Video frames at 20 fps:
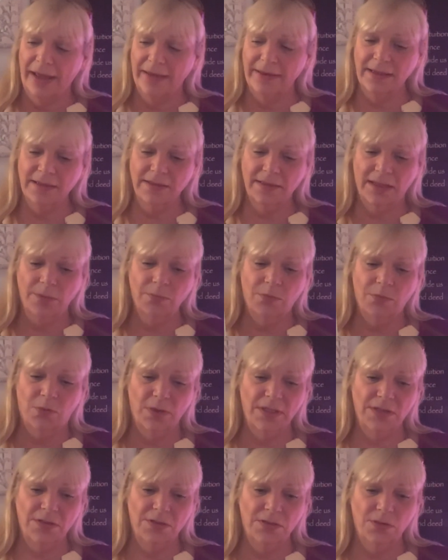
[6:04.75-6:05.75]
This can
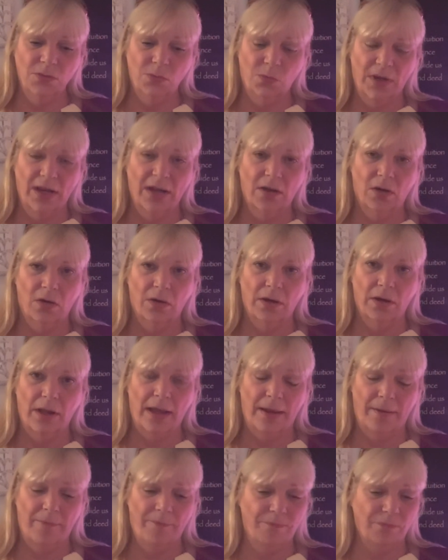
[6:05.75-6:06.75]
point to
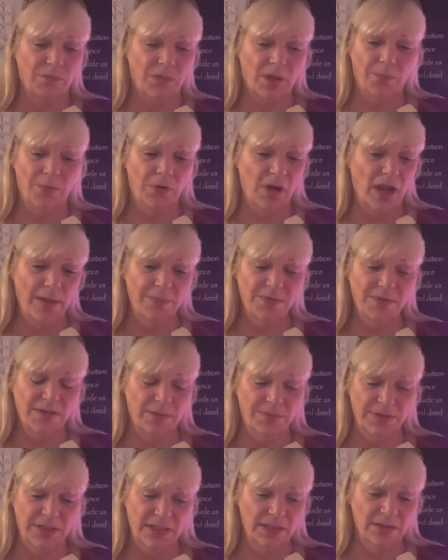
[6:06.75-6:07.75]
where perhaps
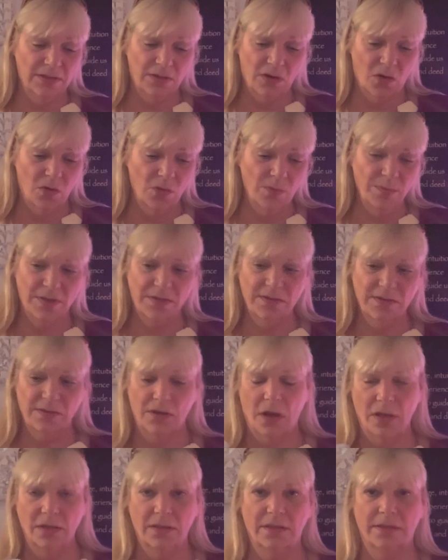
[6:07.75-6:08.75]
somebody in the home has
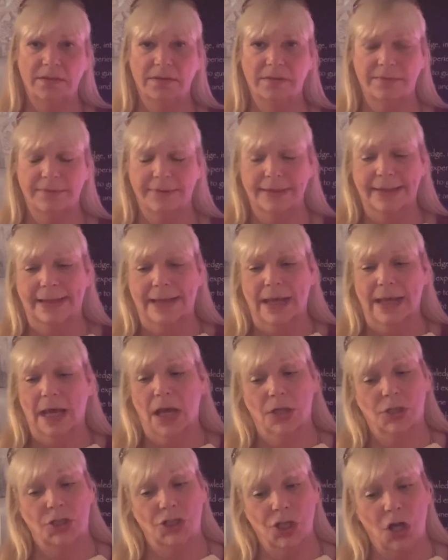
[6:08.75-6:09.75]
gotten
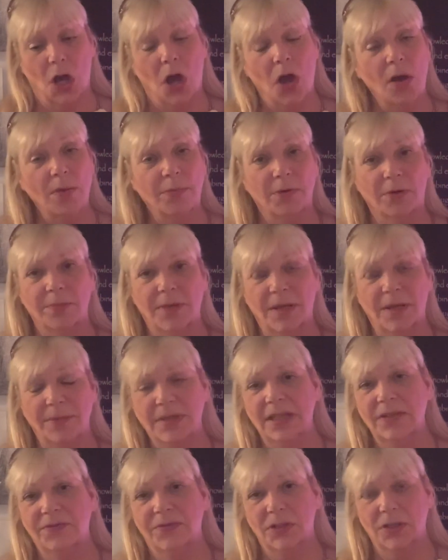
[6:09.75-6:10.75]
a job, or maybe
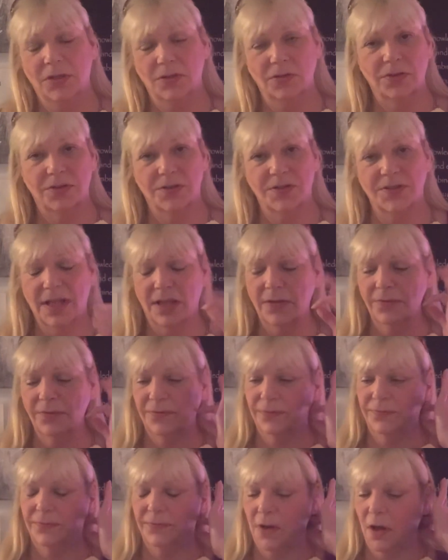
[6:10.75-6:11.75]
even you yourself
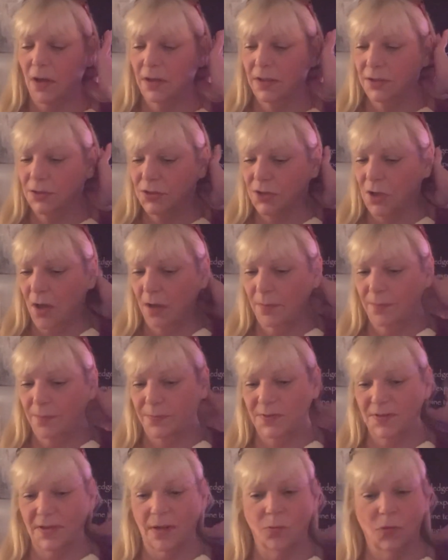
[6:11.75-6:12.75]
have gotten a job
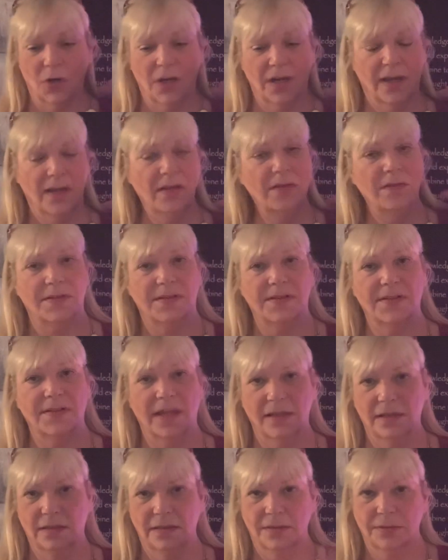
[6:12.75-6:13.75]
somewhere else,
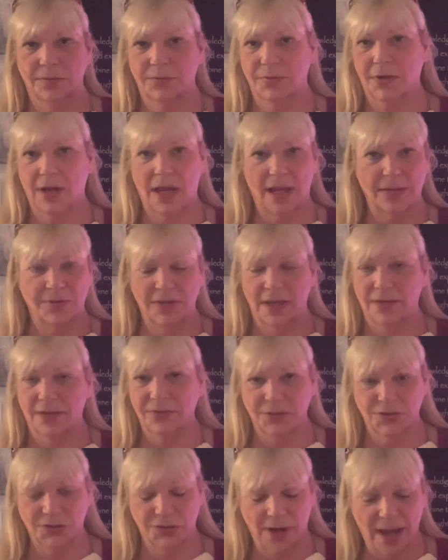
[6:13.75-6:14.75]
and perhaps you have
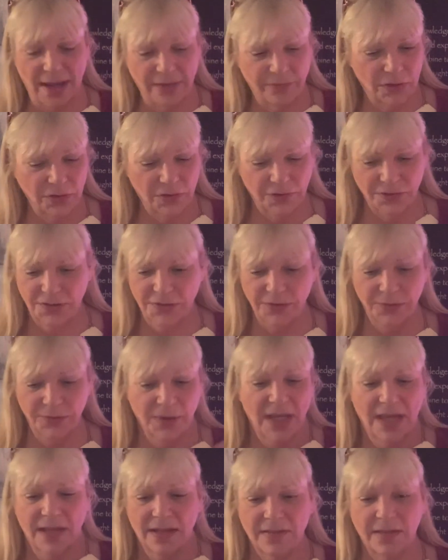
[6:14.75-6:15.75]
to travel or do
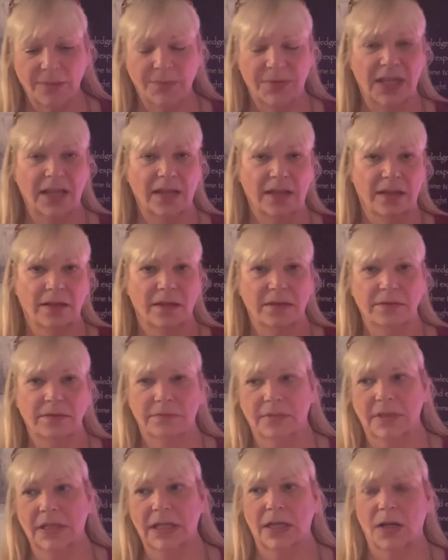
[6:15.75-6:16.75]
something,
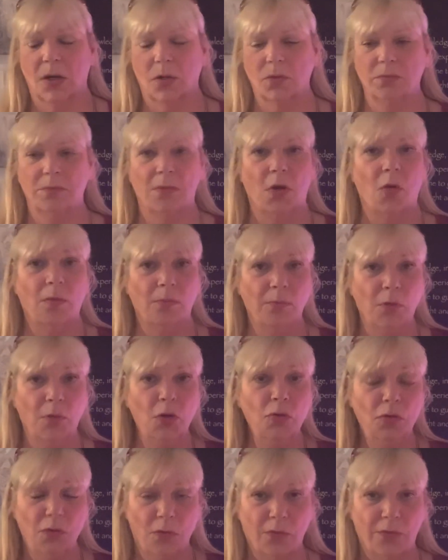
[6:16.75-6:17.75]
you know, or
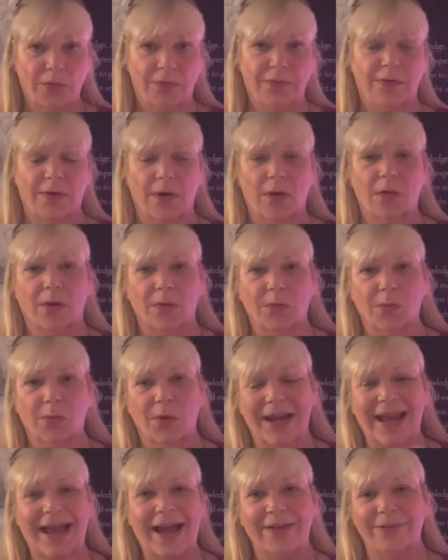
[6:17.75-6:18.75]
move or
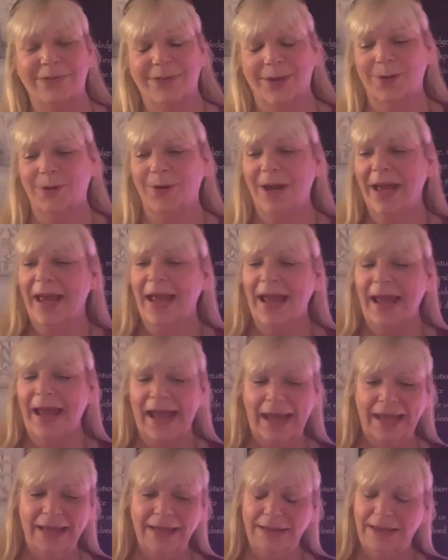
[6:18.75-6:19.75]
what have you.
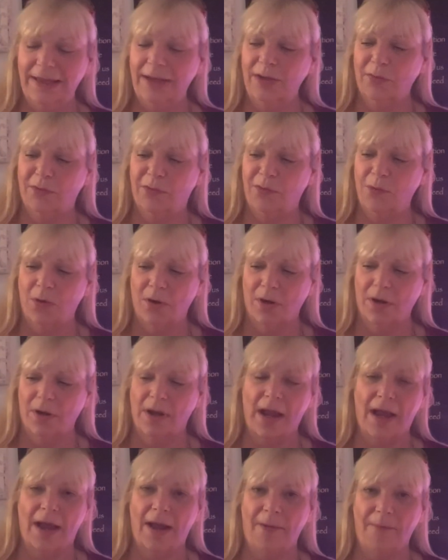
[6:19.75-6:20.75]
And
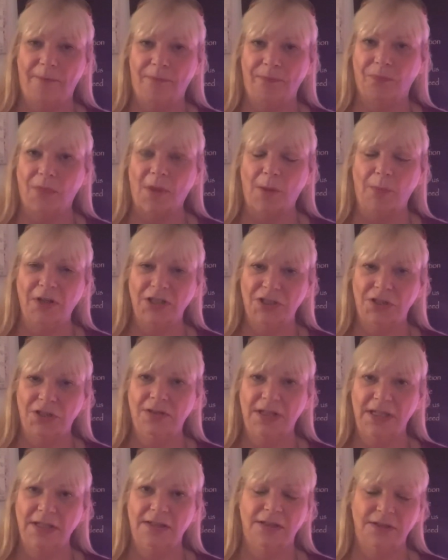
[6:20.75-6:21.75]
therefore, but you
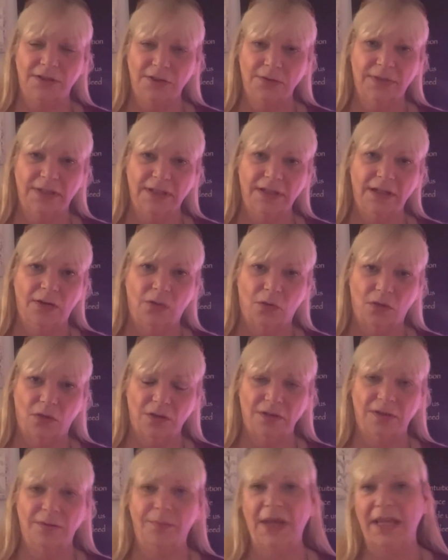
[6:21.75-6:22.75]
need to do it in
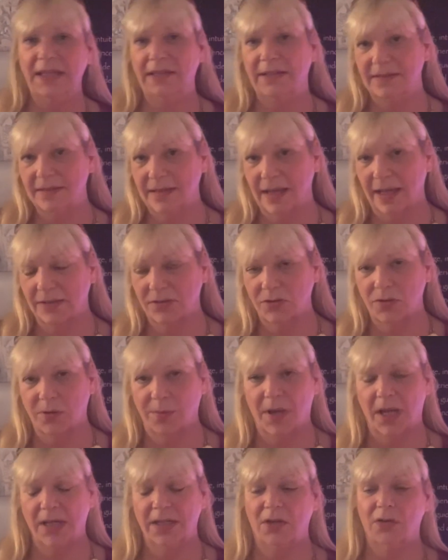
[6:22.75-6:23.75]
order to make this extra
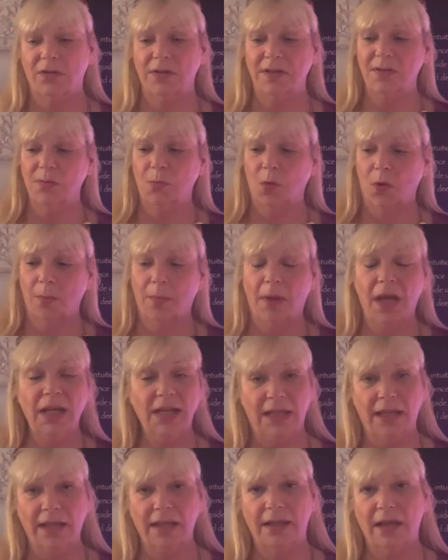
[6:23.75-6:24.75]
money or this more
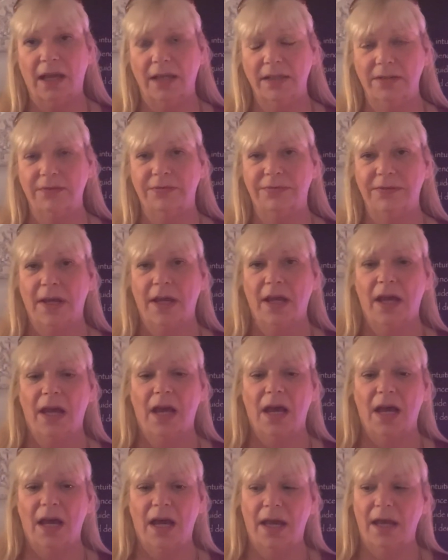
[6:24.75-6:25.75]
money kind
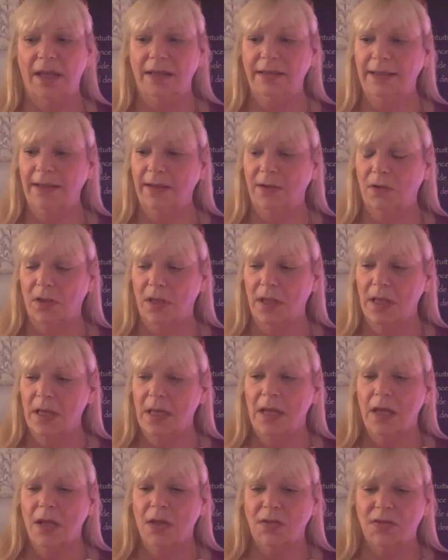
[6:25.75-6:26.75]
of deal.
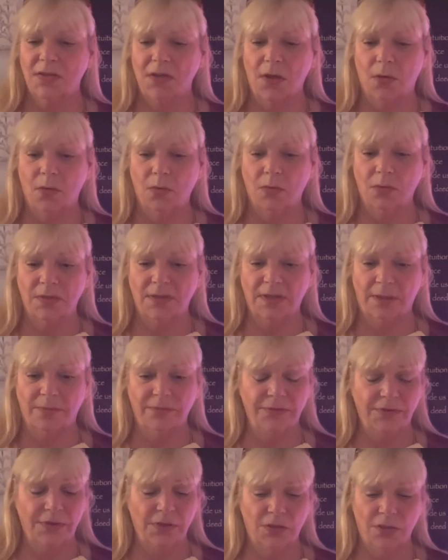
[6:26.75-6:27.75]
So some
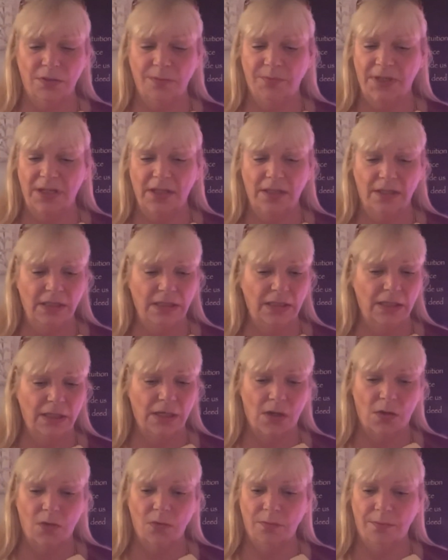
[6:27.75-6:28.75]
of you could be, you
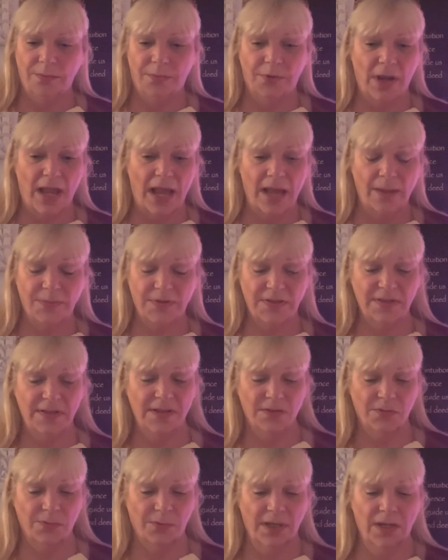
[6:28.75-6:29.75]
know, perhaps
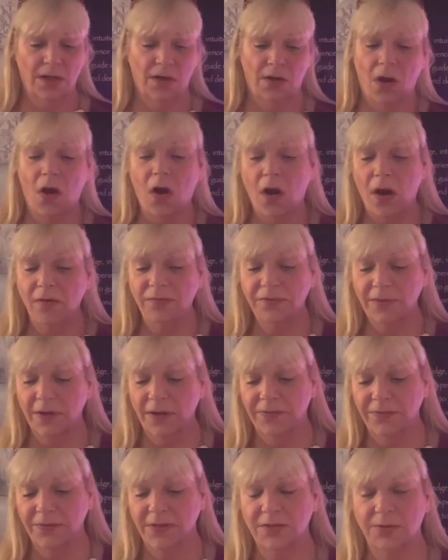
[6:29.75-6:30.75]
this written offer,
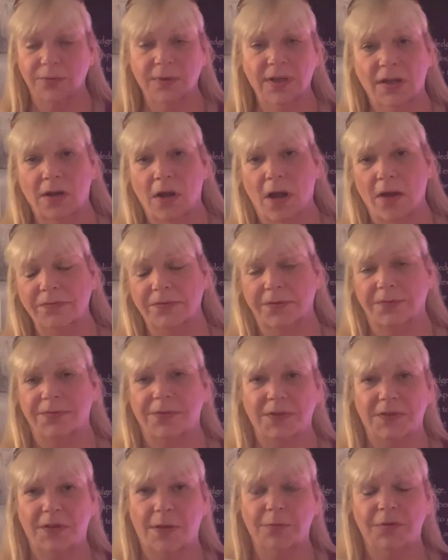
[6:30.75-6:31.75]
if it's a written offer
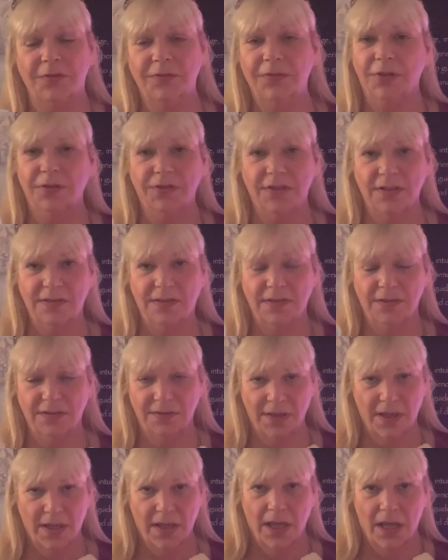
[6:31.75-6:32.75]
for some of you, this is
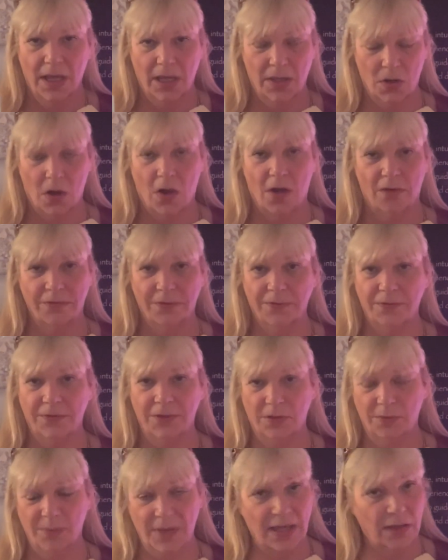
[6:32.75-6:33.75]
an offer for
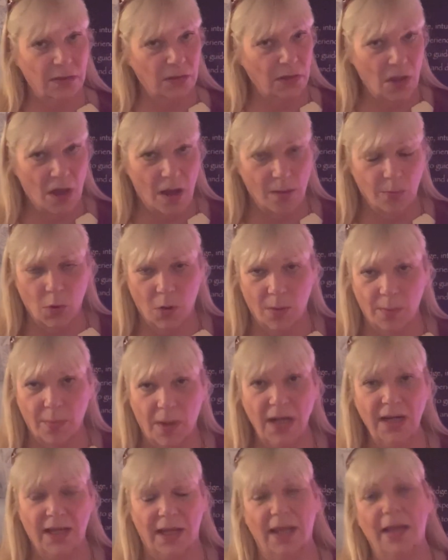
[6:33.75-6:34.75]
you to make a lot more
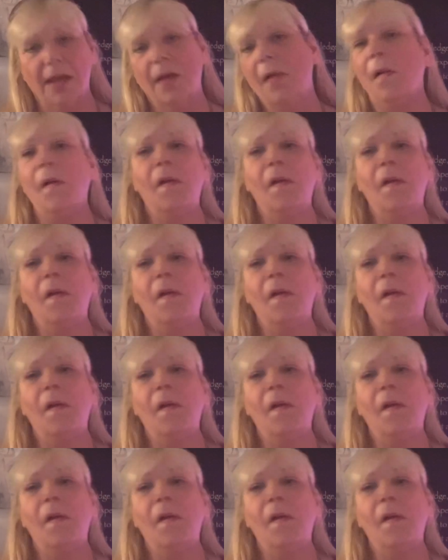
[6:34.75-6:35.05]
money.